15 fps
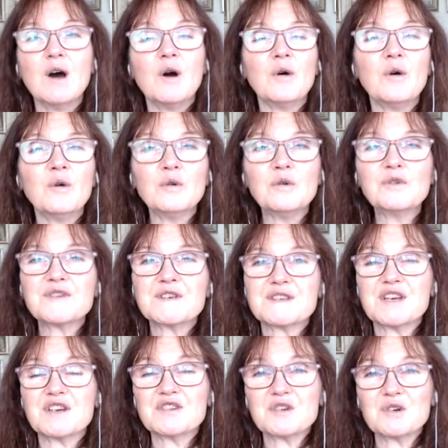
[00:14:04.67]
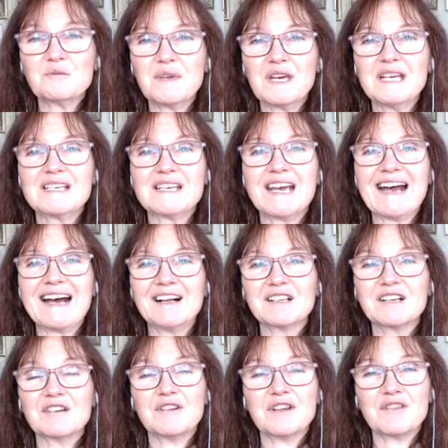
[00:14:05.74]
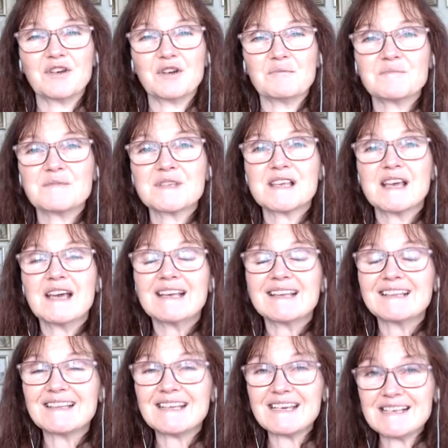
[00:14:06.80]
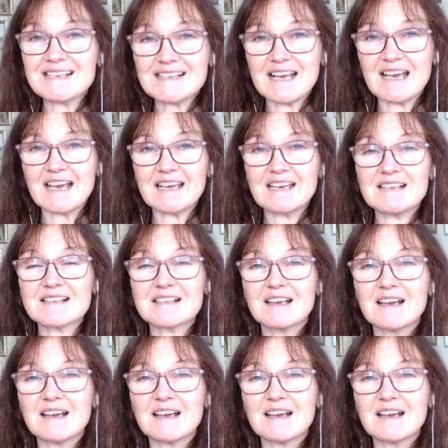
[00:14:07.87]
All the social media algorithms these days